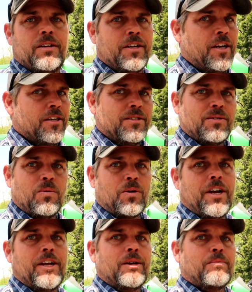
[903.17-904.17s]
against
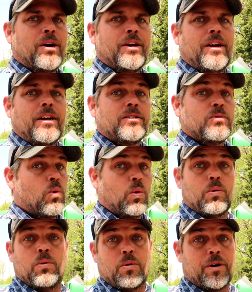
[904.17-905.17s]
organic products
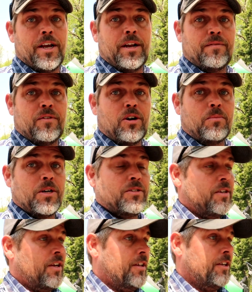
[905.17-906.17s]
or organic
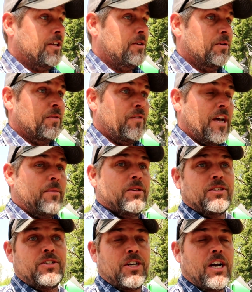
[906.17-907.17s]
farmers. I think they do a
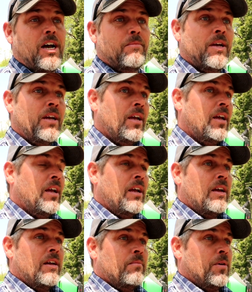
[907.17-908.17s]
fabulous job,
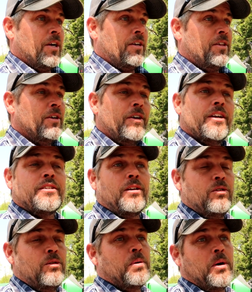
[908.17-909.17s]
but there is a
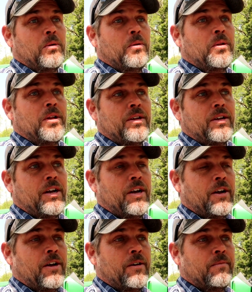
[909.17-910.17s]
loophole,
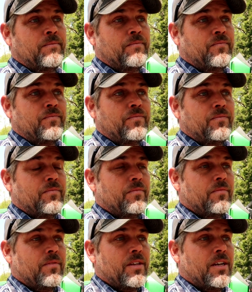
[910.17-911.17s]

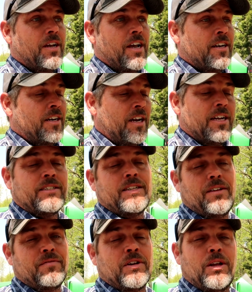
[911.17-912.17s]
and unless
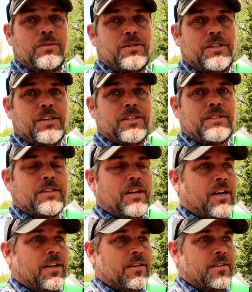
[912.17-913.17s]
they've closed this,
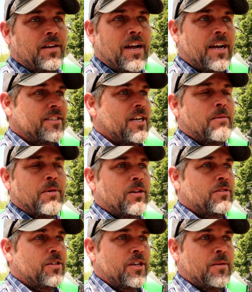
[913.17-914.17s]
last time I
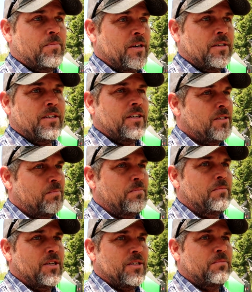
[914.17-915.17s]
looked it up, and
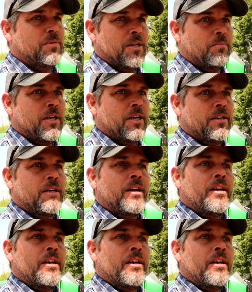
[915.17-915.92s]
it's been a minute,